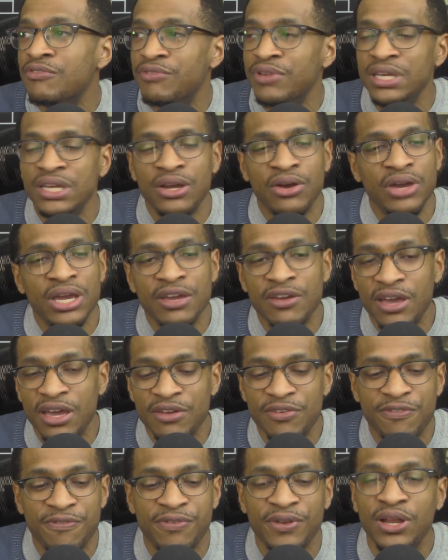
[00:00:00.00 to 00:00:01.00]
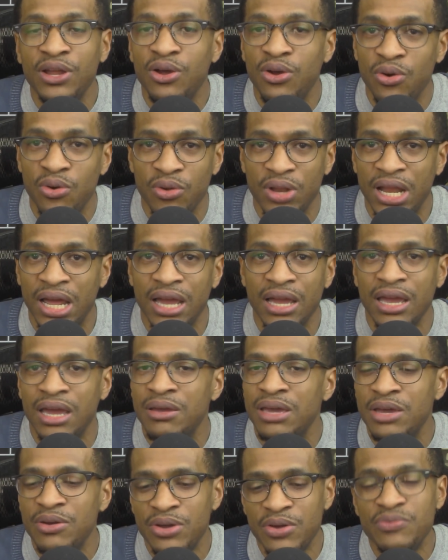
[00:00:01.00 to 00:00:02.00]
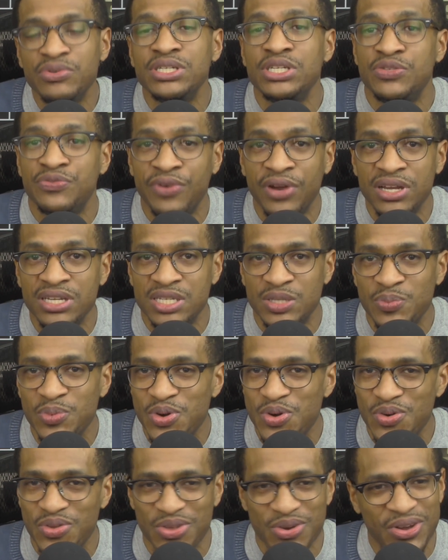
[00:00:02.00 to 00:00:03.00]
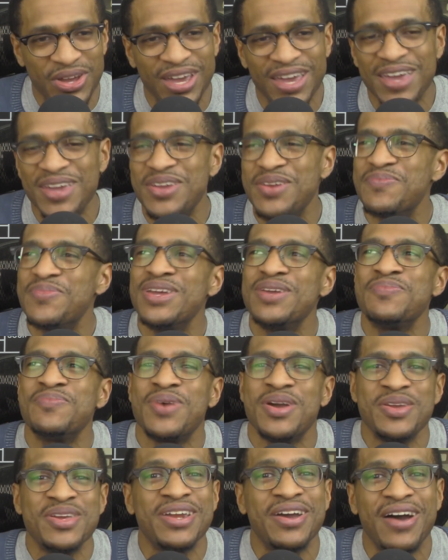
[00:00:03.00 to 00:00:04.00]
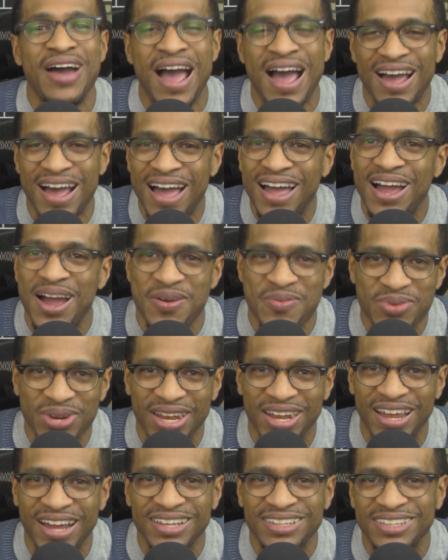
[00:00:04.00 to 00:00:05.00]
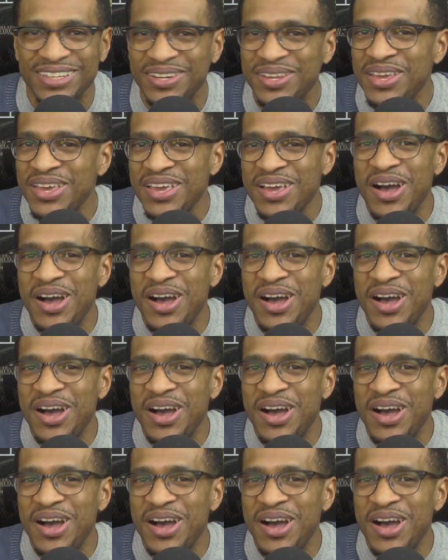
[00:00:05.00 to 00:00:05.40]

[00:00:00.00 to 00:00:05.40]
You know, it, it flowed, like it, it was just very smooth. Okay, I mean, you know, I I really liked it.